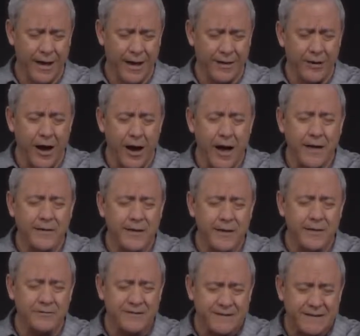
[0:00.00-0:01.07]
and the
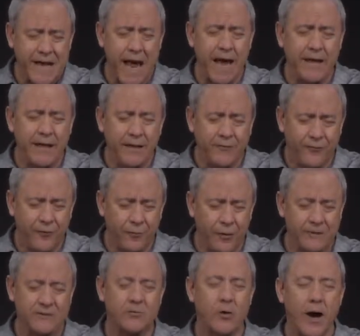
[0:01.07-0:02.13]
idea of standing for
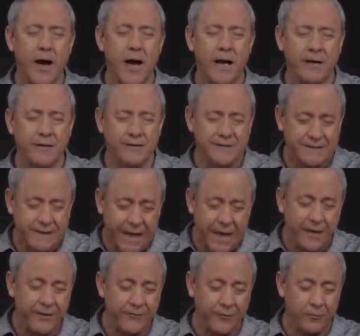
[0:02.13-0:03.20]
what's right and
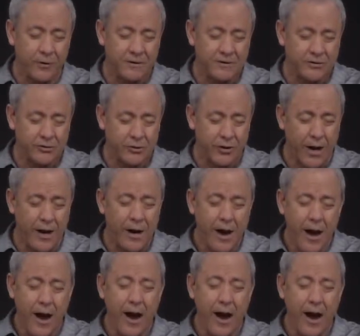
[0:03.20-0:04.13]
standing for what's true, I,